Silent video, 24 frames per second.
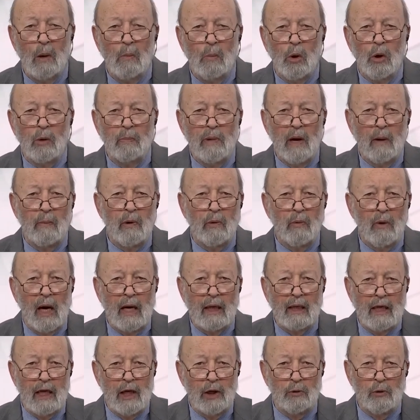Board member
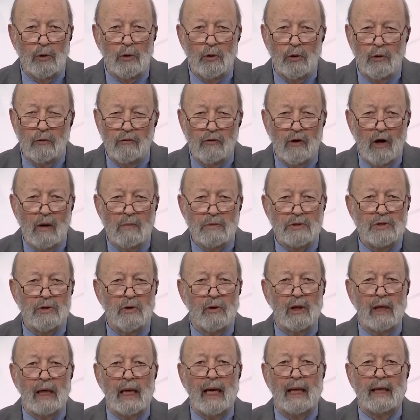Ron Kindred, who farms
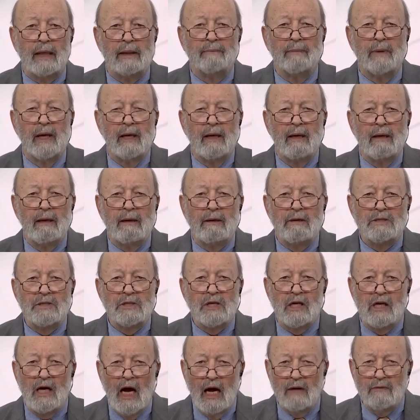near Atlanta, is
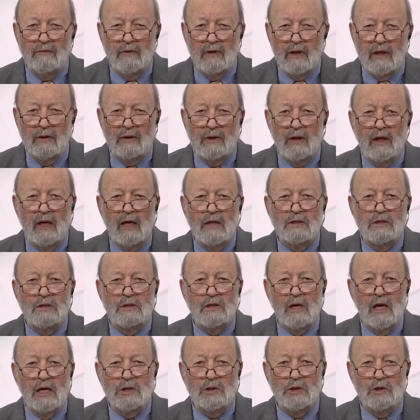confident the
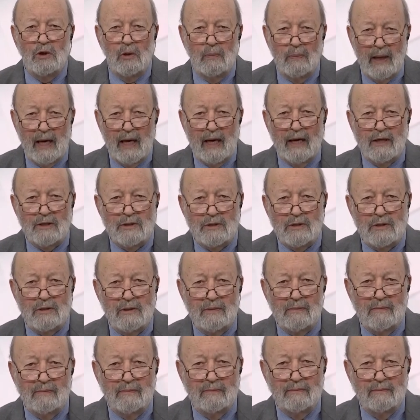legislation will pass.